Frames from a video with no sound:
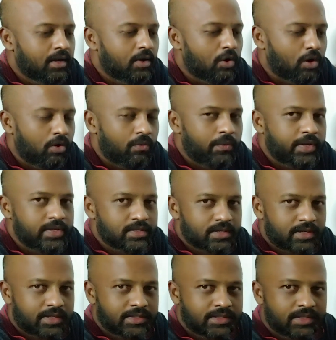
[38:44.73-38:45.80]
always
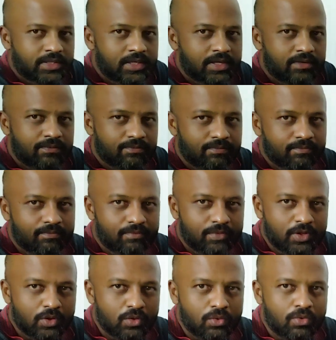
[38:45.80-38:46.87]
trust the
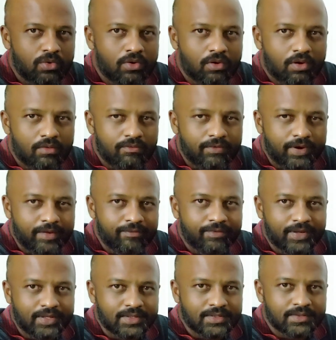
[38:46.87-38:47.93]
rule of
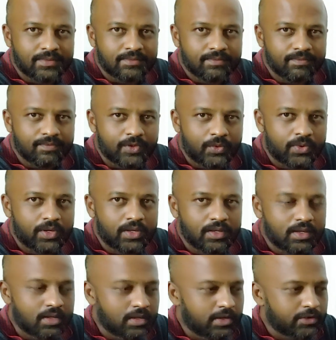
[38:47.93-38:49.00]
defense.
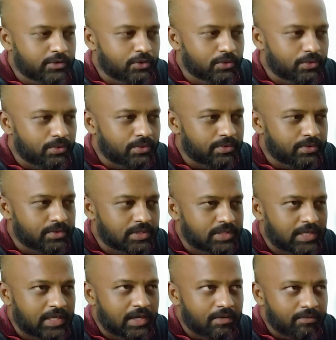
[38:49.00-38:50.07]
Okay, so
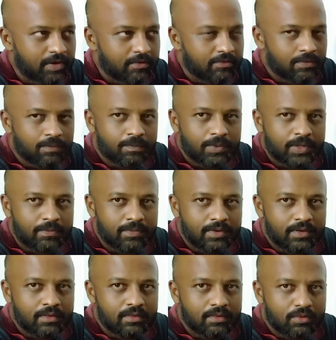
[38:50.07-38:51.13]
stay away from
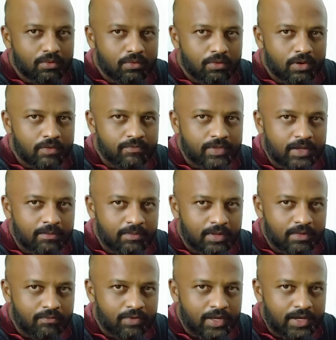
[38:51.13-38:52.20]
people. If they're
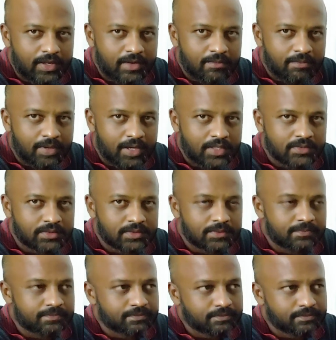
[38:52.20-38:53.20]
wearing a mask,